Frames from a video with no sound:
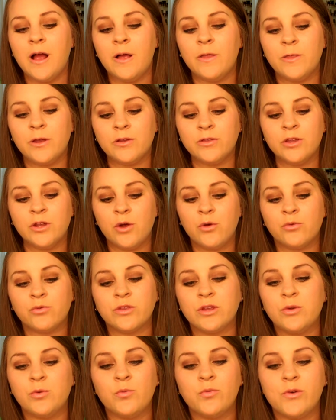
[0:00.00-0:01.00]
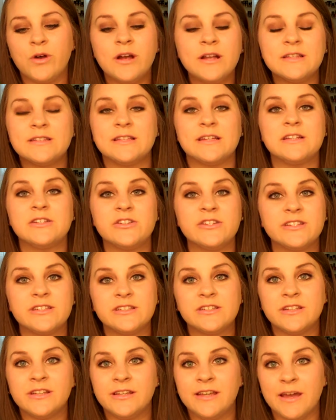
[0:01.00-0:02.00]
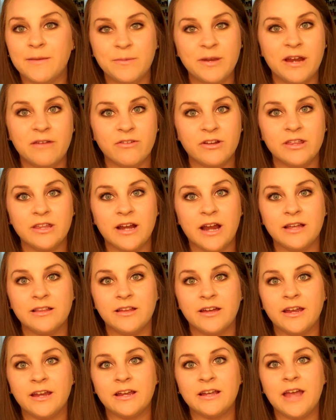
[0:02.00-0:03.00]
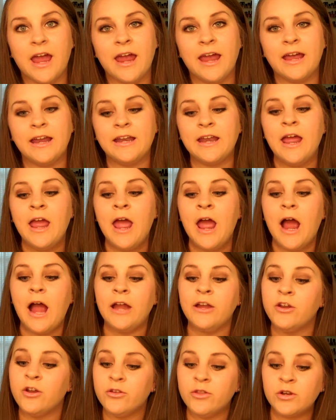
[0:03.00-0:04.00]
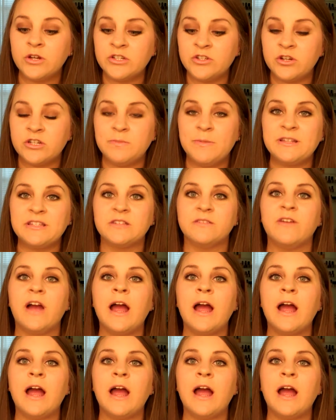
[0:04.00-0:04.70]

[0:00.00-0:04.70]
they're the only ones that just give me everything I like. And I know they're so expensive.